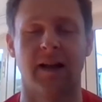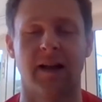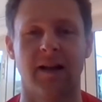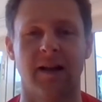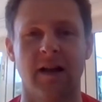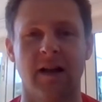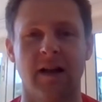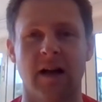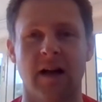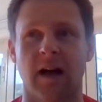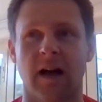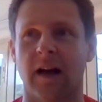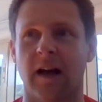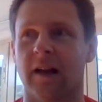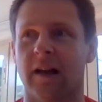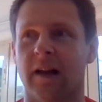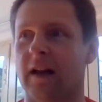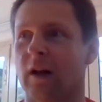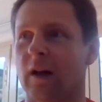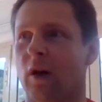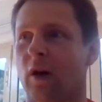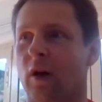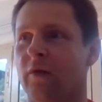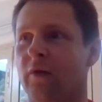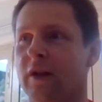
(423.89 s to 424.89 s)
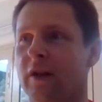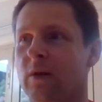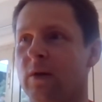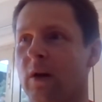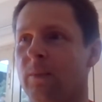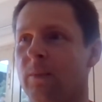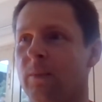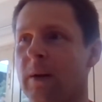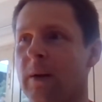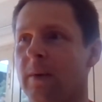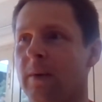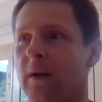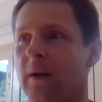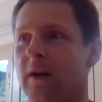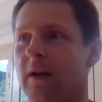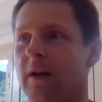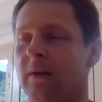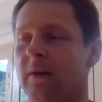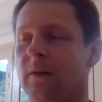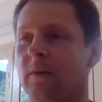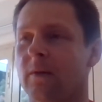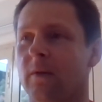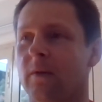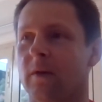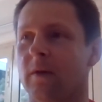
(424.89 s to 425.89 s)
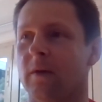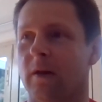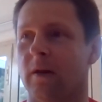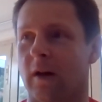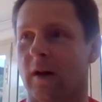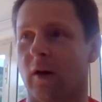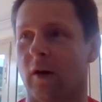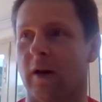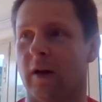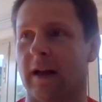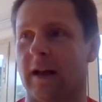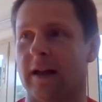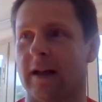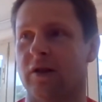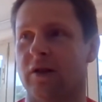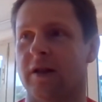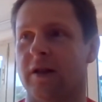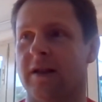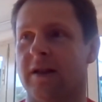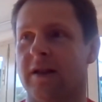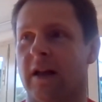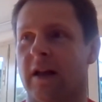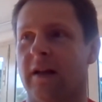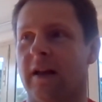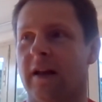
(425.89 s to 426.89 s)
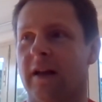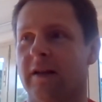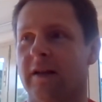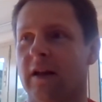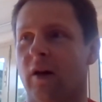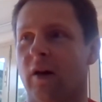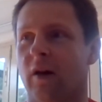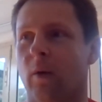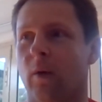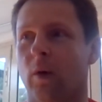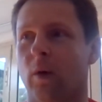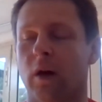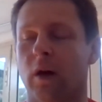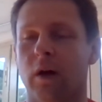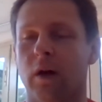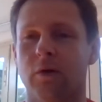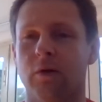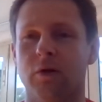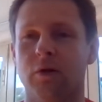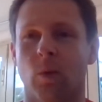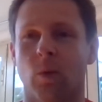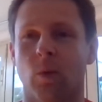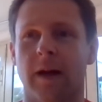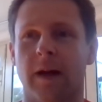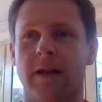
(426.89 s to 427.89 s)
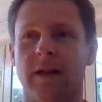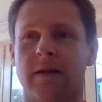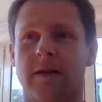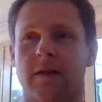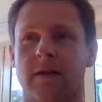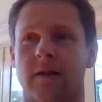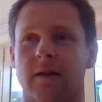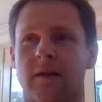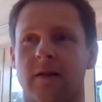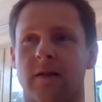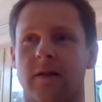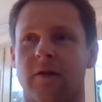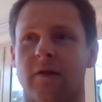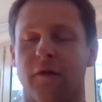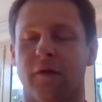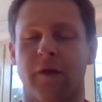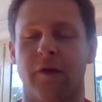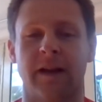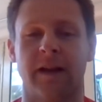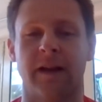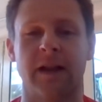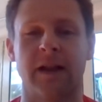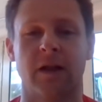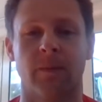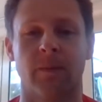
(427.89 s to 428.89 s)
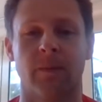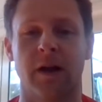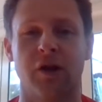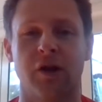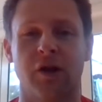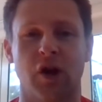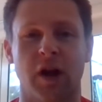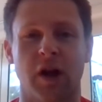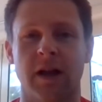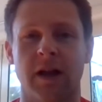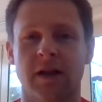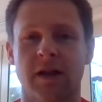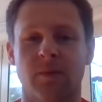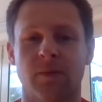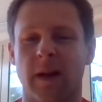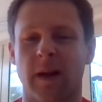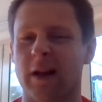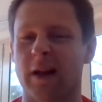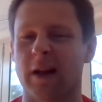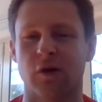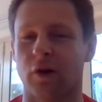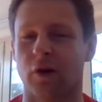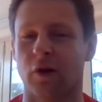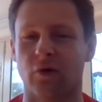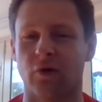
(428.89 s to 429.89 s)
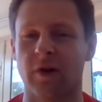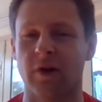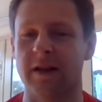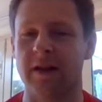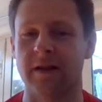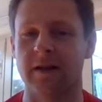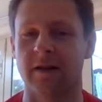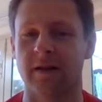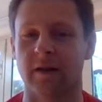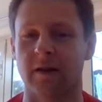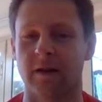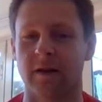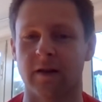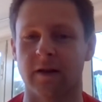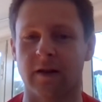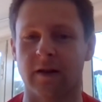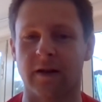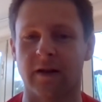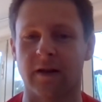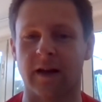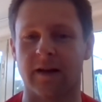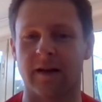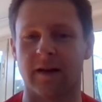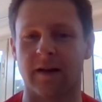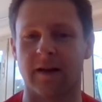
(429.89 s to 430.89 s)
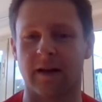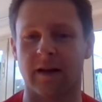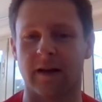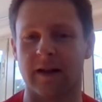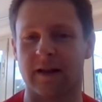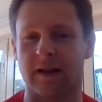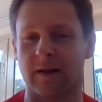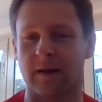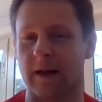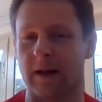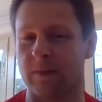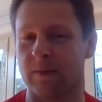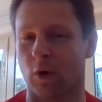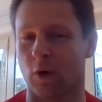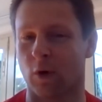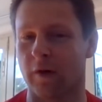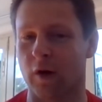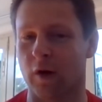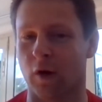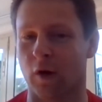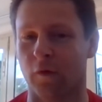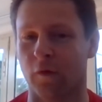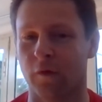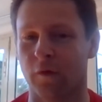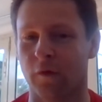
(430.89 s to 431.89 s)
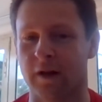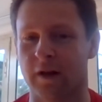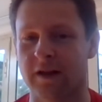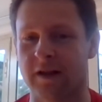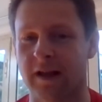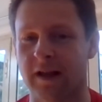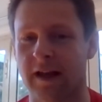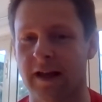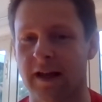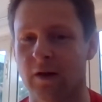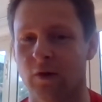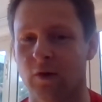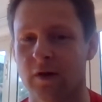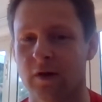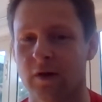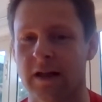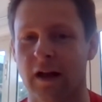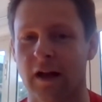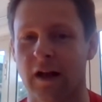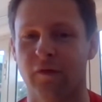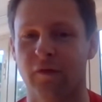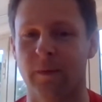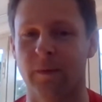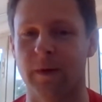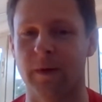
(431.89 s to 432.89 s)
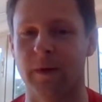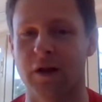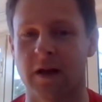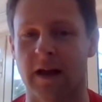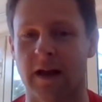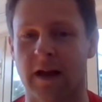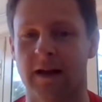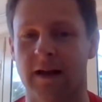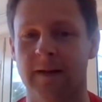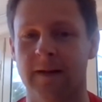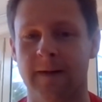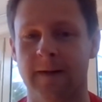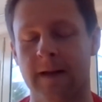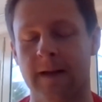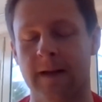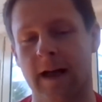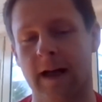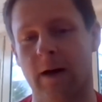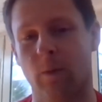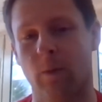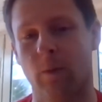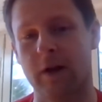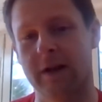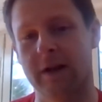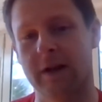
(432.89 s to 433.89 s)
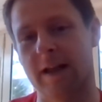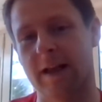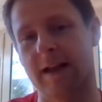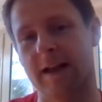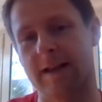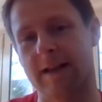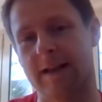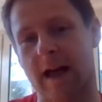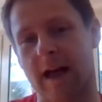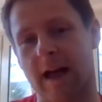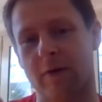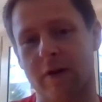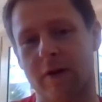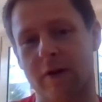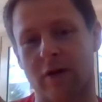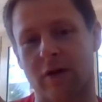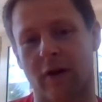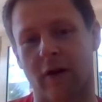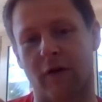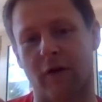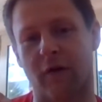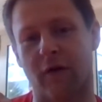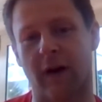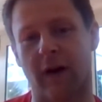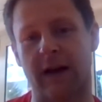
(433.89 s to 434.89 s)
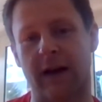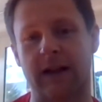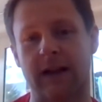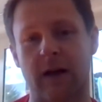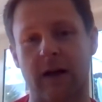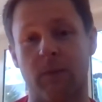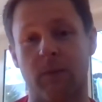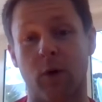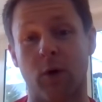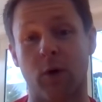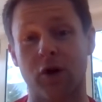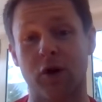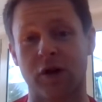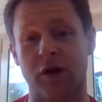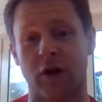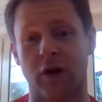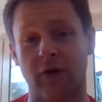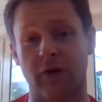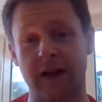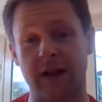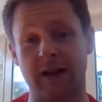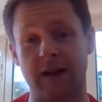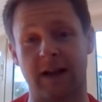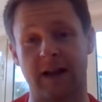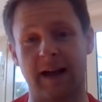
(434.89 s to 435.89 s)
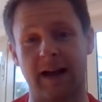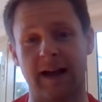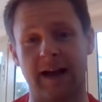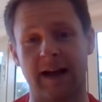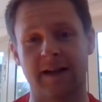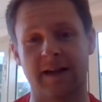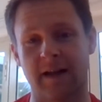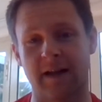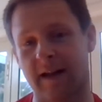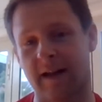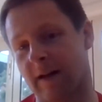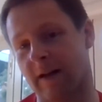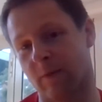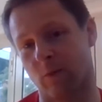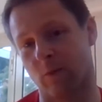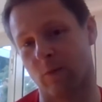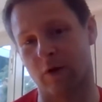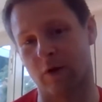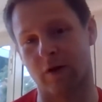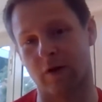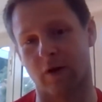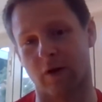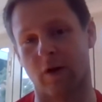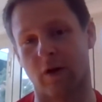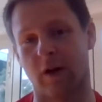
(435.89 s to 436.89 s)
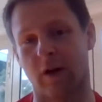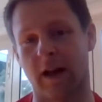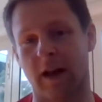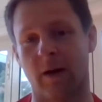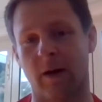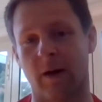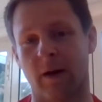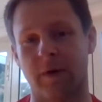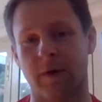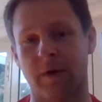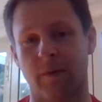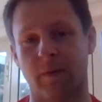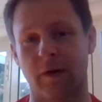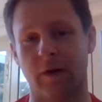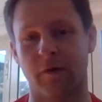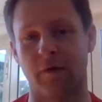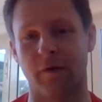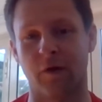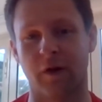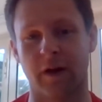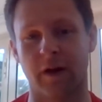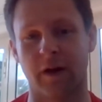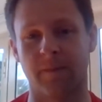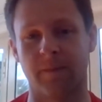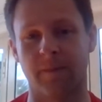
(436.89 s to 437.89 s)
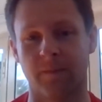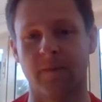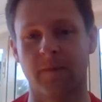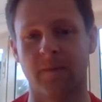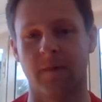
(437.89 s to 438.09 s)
Yeah, and I think a lot of it as well, people, as you just said, they say, oh, I want to lose weight to fit into my genes, but that's not the reason. It's more of a confidence thing or self-image thing. And when you dig down, you start to find that emotional reason, I guess, and then which will help you a bit further.